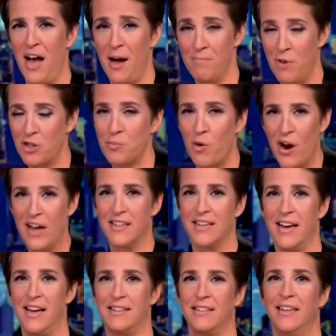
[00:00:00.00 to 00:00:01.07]
Much more ahead
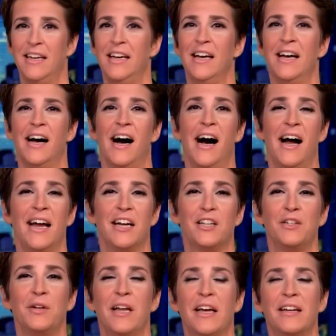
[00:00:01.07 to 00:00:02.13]
tonight.
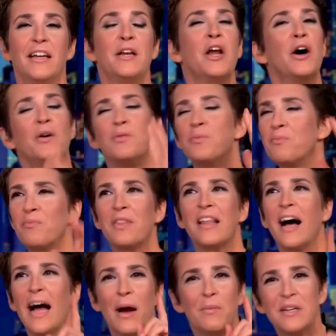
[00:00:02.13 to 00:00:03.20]
including,
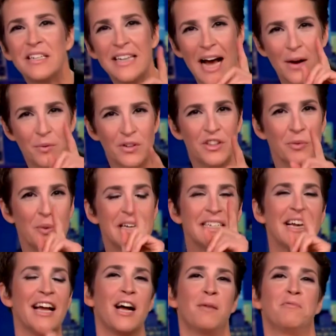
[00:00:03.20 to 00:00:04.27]
the
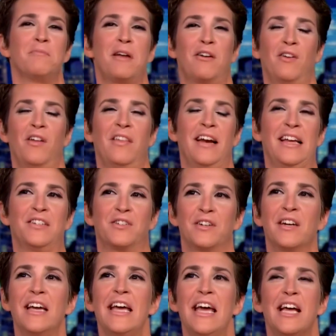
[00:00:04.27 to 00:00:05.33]
reason I complimented her on that
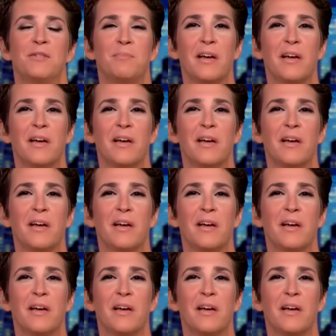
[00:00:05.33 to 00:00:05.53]
answer is